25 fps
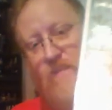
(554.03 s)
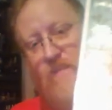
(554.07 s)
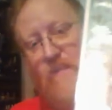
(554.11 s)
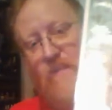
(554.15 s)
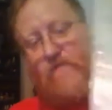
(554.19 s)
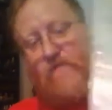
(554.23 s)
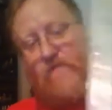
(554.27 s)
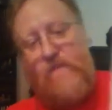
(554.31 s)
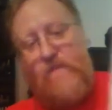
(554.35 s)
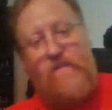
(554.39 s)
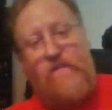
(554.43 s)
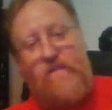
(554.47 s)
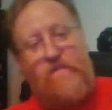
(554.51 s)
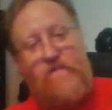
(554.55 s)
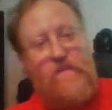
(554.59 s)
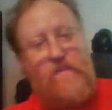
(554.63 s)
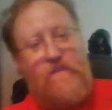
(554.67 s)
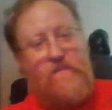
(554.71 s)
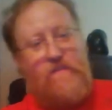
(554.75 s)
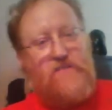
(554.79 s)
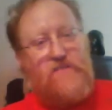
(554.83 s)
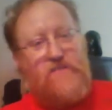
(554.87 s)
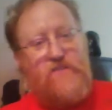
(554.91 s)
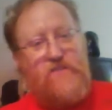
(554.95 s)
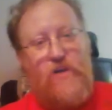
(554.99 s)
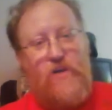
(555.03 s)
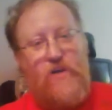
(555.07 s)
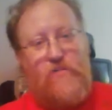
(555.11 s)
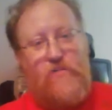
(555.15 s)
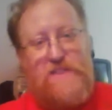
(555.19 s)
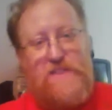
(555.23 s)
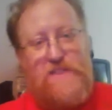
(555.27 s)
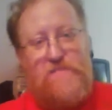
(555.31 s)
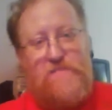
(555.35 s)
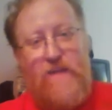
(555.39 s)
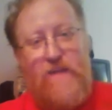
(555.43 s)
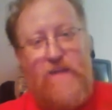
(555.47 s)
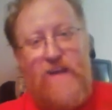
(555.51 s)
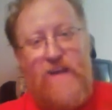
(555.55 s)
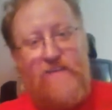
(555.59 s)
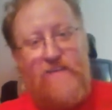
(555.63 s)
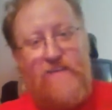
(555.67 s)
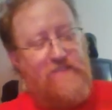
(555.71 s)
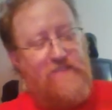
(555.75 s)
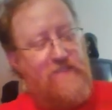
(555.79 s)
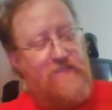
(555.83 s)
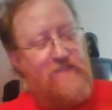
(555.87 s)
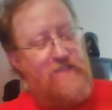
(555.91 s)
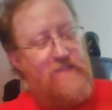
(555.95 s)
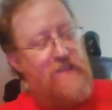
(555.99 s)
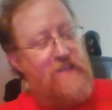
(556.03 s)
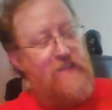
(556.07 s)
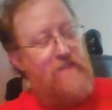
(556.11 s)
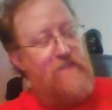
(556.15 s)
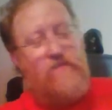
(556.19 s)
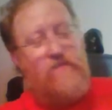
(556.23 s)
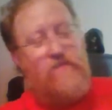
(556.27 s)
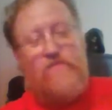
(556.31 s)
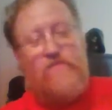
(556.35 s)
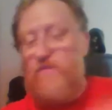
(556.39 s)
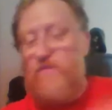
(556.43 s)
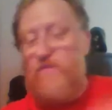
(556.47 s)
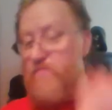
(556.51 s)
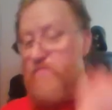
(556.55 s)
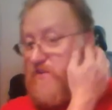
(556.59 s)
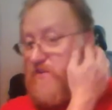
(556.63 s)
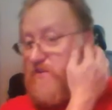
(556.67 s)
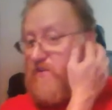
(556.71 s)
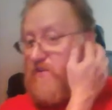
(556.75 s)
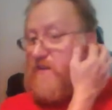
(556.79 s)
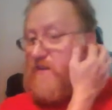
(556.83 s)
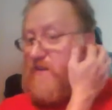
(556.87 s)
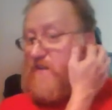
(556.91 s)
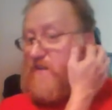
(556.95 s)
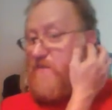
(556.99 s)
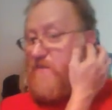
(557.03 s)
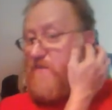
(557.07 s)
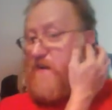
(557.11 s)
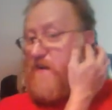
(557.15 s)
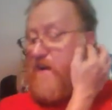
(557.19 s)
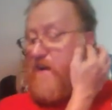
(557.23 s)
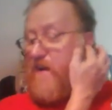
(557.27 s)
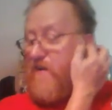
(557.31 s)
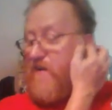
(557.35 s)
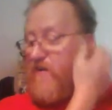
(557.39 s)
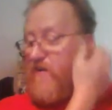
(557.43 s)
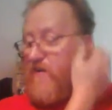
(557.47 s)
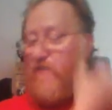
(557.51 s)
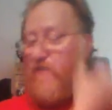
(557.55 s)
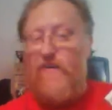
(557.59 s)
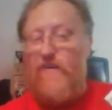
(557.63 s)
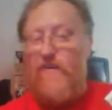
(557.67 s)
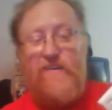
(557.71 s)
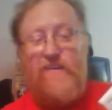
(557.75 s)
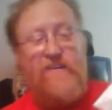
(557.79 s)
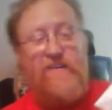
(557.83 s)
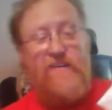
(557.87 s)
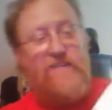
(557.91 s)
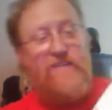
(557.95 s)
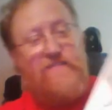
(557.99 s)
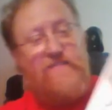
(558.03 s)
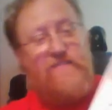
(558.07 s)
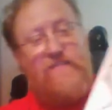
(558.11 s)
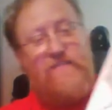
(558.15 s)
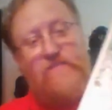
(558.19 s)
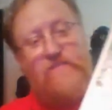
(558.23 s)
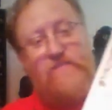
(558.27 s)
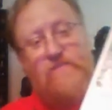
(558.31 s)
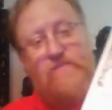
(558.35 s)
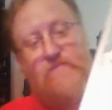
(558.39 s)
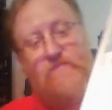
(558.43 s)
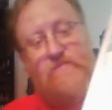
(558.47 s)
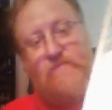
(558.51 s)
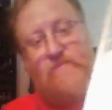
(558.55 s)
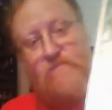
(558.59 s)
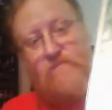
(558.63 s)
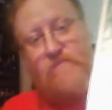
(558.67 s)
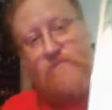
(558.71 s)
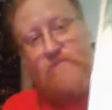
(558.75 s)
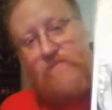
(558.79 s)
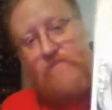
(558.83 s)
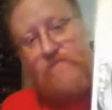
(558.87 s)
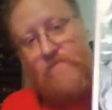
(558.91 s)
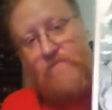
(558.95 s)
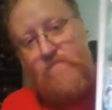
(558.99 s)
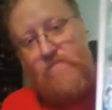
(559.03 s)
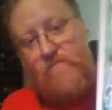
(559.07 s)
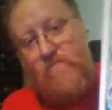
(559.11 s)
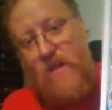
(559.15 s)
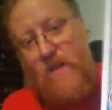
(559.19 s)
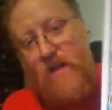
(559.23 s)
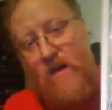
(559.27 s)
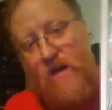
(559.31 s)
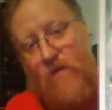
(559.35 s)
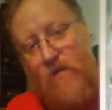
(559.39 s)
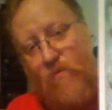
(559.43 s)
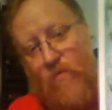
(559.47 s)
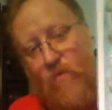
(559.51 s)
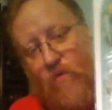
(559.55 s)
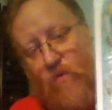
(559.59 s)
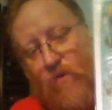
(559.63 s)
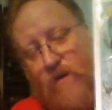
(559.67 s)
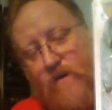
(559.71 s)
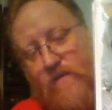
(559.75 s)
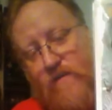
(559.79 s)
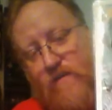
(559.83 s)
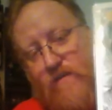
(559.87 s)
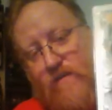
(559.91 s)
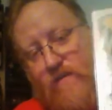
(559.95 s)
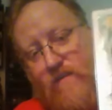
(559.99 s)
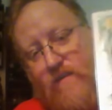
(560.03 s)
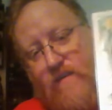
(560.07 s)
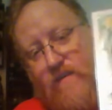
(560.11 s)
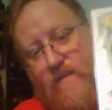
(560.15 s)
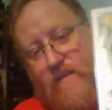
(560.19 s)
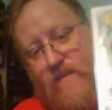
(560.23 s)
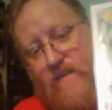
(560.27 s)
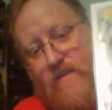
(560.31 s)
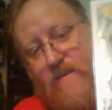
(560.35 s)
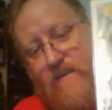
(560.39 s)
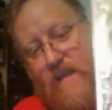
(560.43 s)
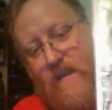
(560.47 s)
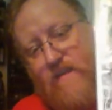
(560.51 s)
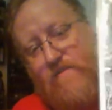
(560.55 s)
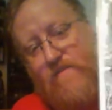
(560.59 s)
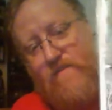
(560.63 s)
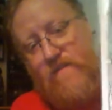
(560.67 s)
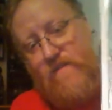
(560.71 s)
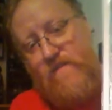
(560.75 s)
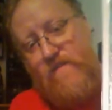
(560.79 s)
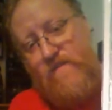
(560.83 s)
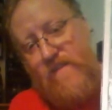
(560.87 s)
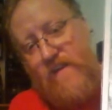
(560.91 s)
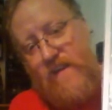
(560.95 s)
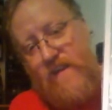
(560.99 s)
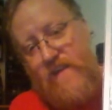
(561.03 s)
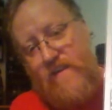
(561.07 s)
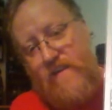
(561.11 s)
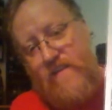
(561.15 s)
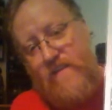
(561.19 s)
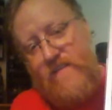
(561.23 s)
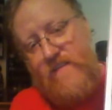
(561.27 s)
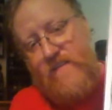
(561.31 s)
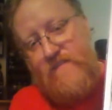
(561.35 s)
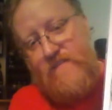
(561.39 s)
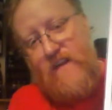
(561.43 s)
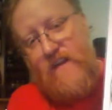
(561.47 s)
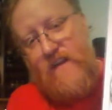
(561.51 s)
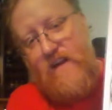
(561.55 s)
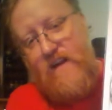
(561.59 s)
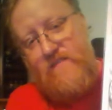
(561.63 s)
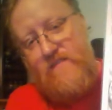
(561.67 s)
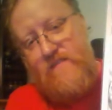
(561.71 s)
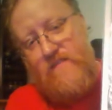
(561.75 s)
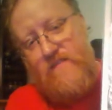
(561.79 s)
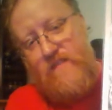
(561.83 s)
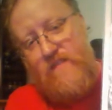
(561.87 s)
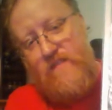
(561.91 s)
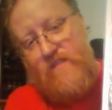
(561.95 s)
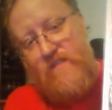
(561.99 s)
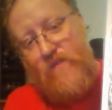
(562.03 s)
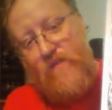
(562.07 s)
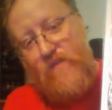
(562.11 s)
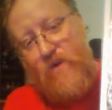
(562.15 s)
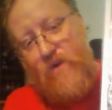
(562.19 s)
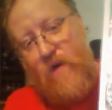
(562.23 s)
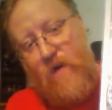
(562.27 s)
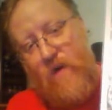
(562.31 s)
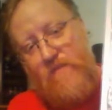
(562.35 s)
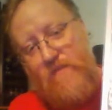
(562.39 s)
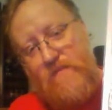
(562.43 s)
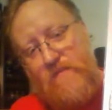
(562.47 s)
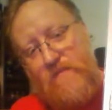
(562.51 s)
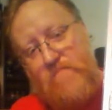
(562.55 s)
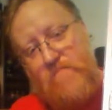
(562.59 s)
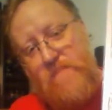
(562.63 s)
If the song Respect doesn't give you some strength, man, I don't know what does. Warrant, never a fan of these guys. Even though I was a